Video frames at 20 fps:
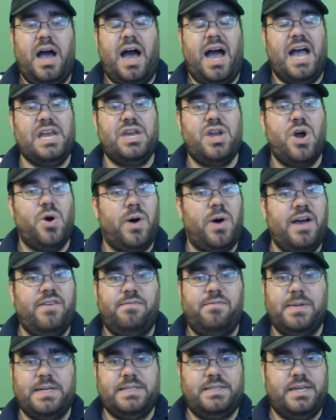I know
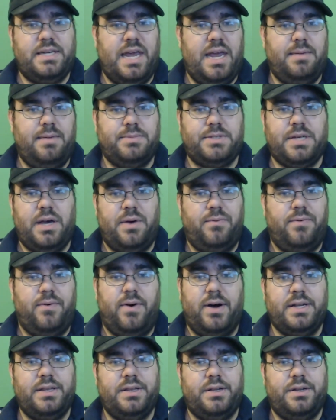I've missed games I've
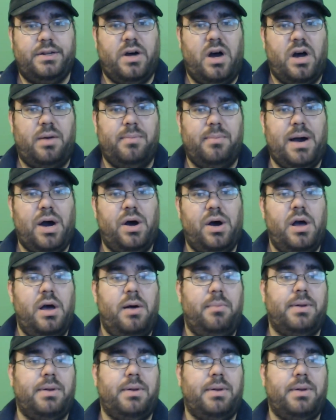wanted to talk about,